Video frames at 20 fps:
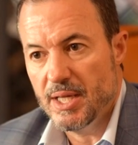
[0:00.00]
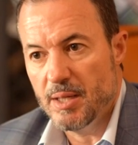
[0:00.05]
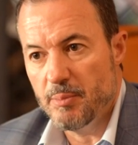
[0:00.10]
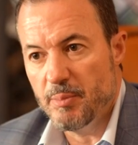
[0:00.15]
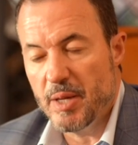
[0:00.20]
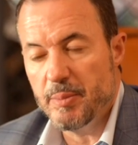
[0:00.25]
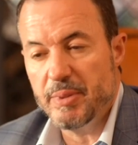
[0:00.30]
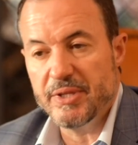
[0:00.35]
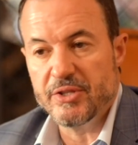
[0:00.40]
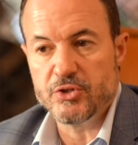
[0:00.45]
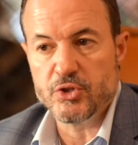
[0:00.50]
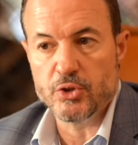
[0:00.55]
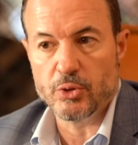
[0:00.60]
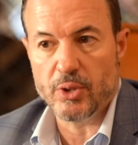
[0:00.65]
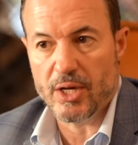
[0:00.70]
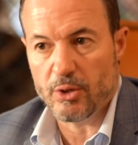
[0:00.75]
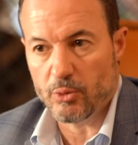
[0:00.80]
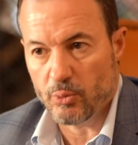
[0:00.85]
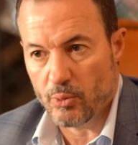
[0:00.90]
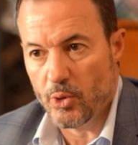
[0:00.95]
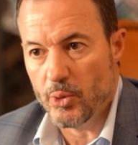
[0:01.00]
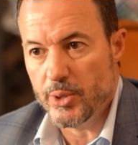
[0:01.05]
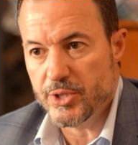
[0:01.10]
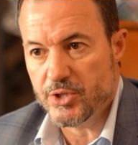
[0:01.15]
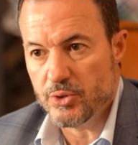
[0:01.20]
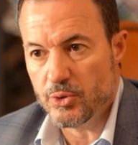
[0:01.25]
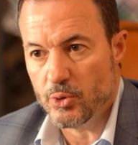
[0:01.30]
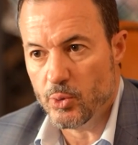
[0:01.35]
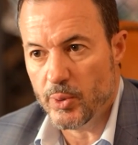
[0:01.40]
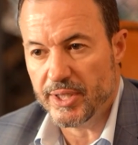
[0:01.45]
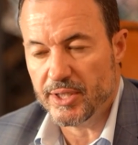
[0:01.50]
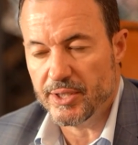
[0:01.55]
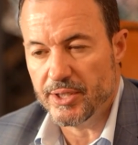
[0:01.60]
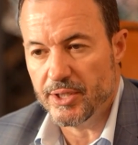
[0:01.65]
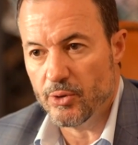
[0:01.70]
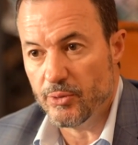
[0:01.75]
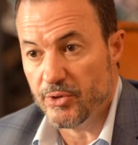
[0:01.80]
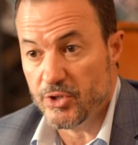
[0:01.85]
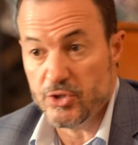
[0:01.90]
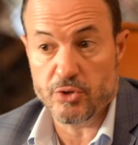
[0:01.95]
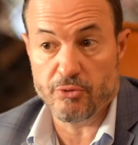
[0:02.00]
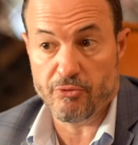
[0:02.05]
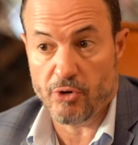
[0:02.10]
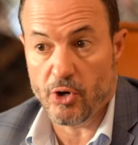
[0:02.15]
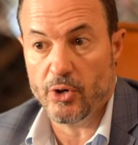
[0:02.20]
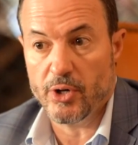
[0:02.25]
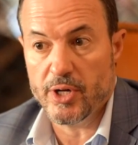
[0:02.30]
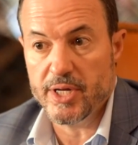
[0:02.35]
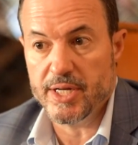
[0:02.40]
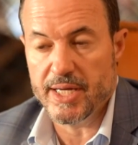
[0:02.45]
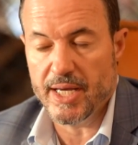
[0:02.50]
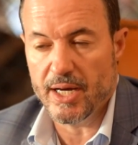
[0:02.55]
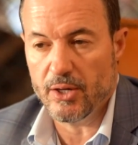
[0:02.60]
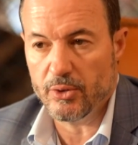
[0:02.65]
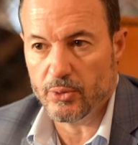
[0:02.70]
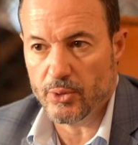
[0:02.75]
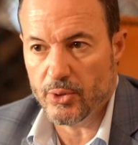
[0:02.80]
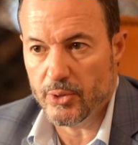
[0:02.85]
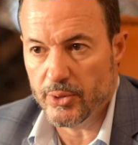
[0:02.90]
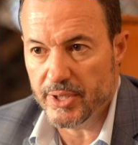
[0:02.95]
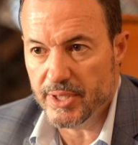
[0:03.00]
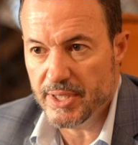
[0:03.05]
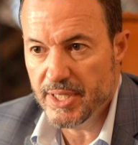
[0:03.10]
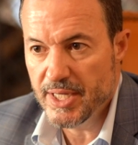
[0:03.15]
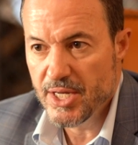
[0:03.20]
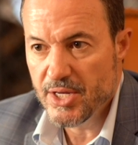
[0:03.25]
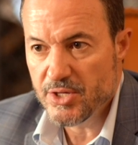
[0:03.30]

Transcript: It may be that you'll outgrow it too quickly or that you've already outgrown it.